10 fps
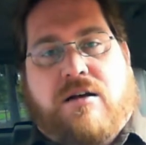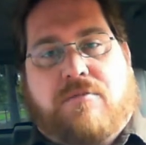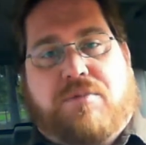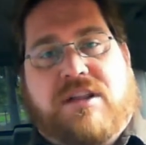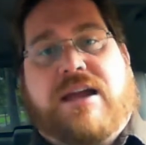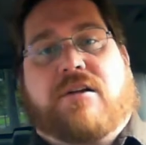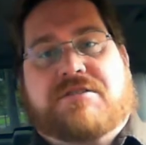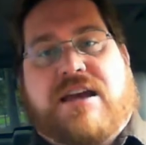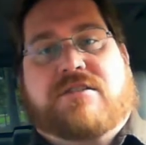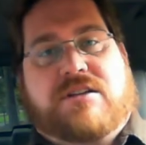players
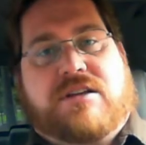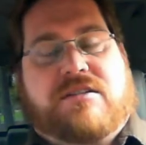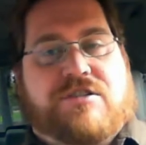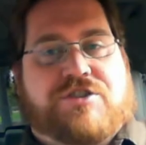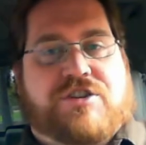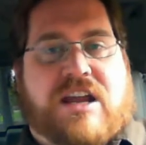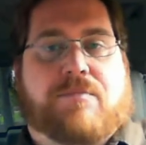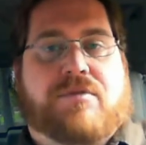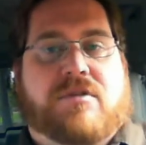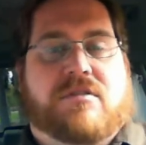actually get to
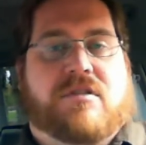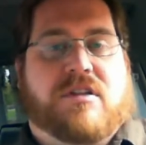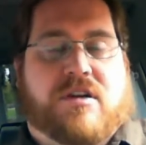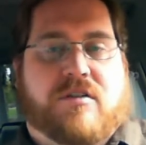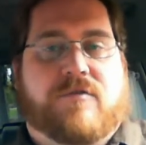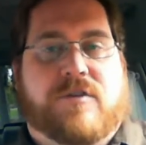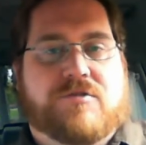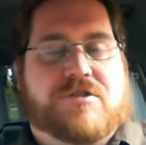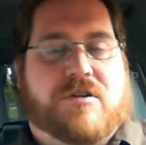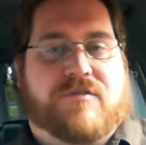shape the
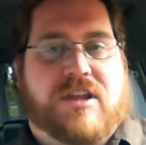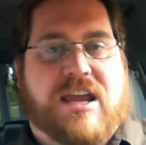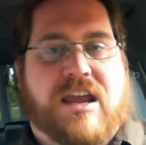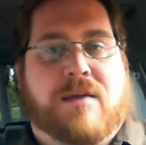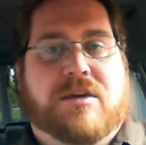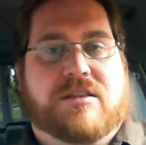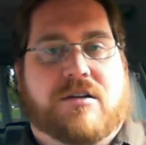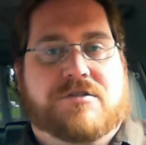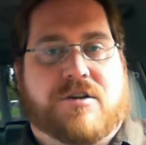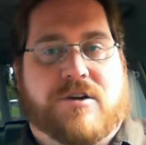future of the game at
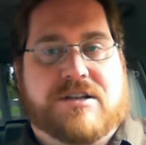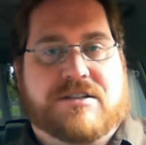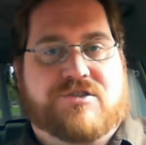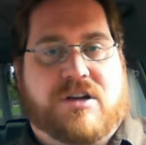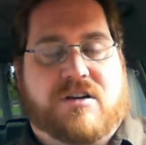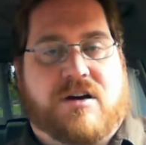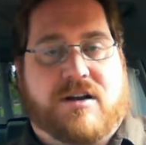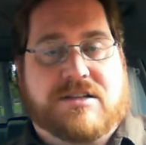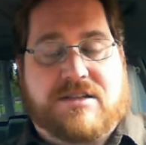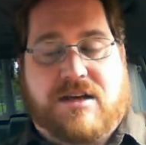their tourneys at Gen
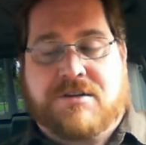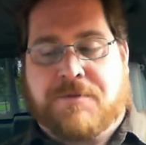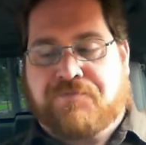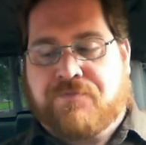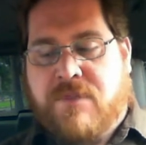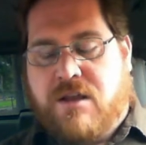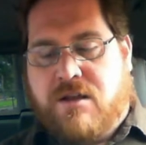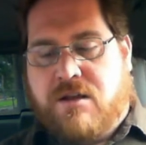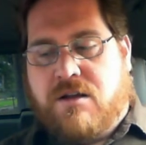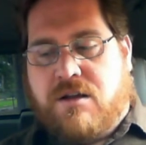Con and such.
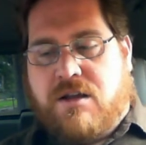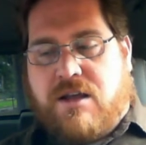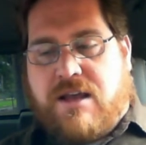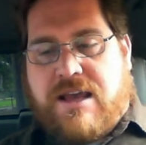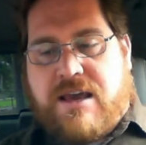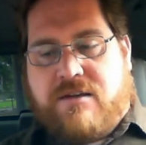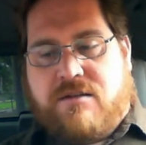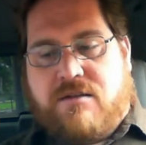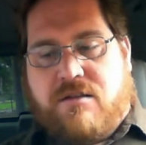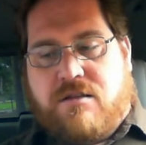
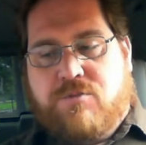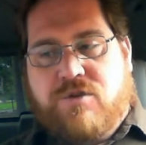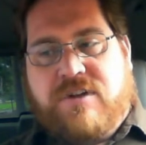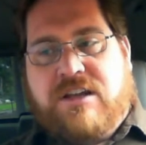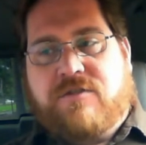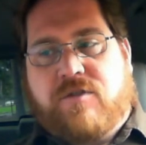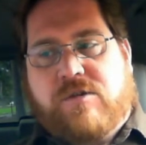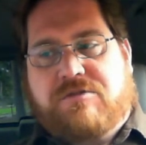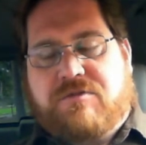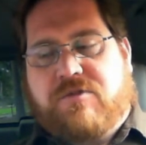And the movie
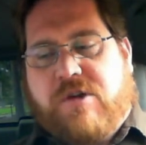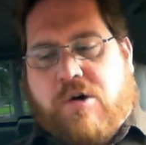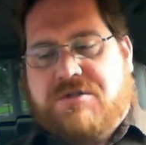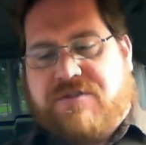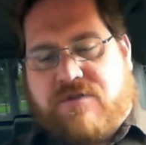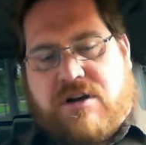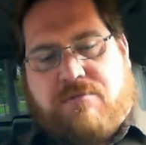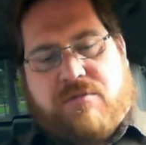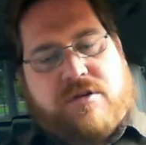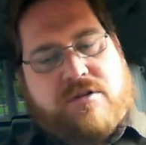goes
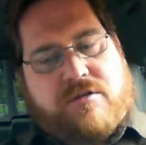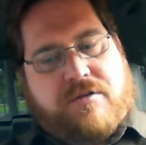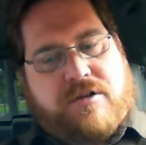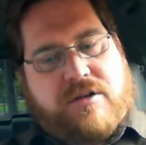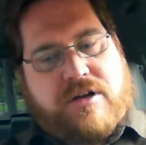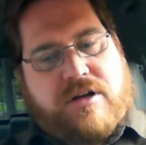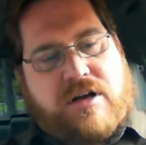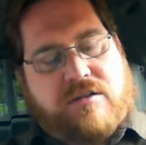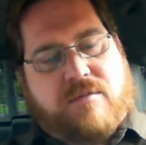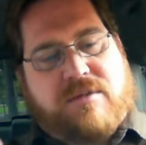from
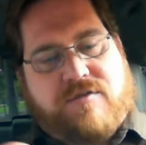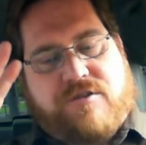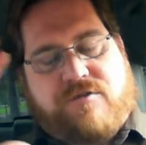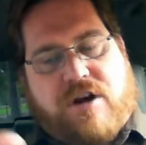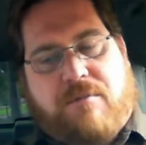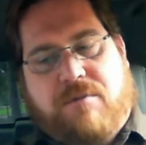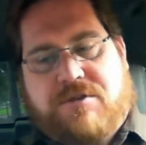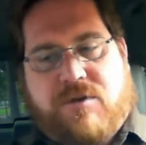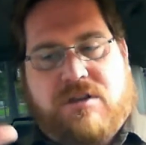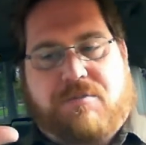a little bit of a drama
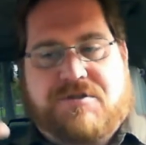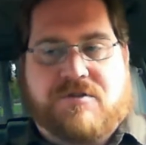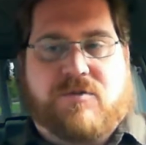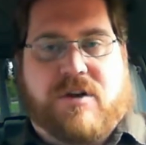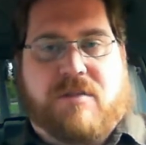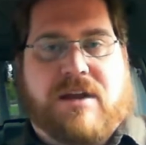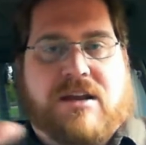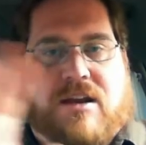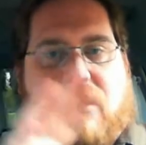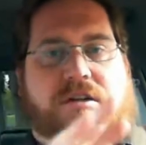between the pursuit of one of the
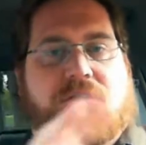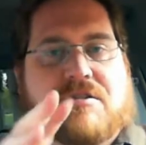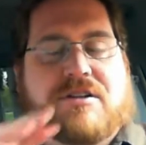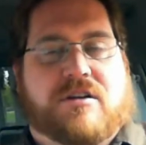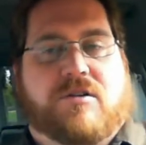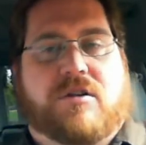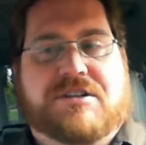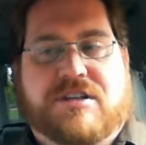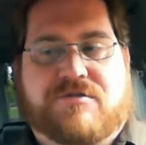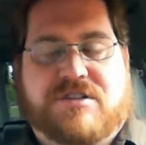main characters and the girl
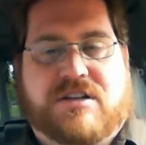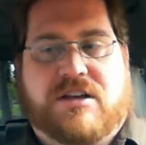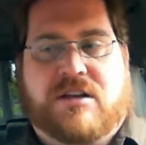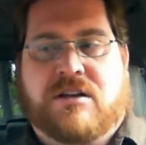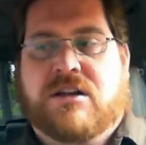he's interested in,